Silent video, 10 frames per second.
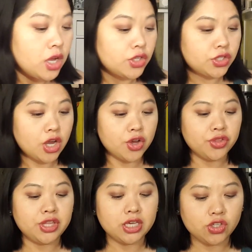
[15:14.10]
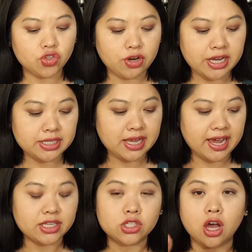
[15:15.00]
So this dress
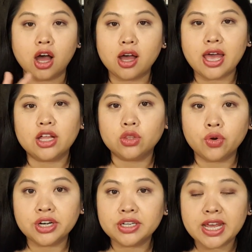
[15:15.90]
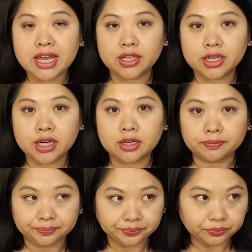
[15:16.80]
I saw at Lord & Taylor,
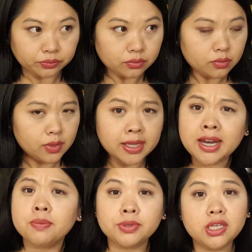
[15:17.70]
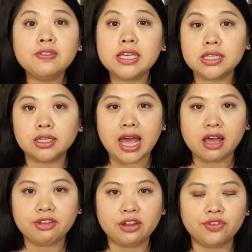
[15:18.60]
and I believe they still
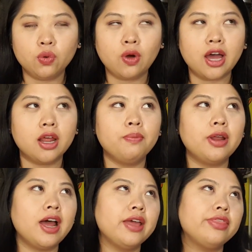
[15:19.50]
have it if you want it, but I